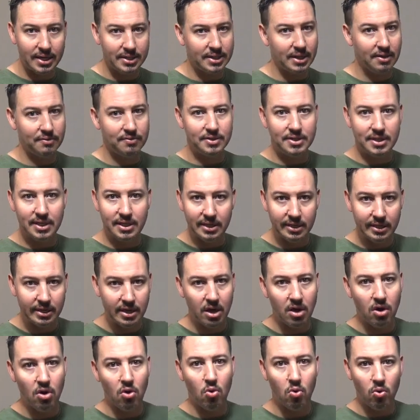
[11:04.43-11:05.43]
as I've seen it
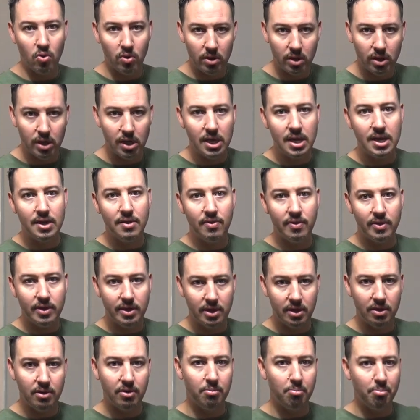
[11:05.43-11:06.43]
go in
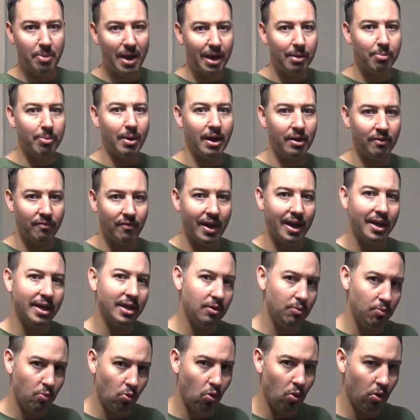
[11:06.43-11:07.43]
the backpack
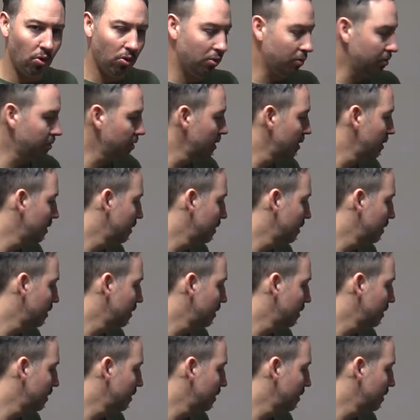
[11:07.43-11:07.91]
vacuum world.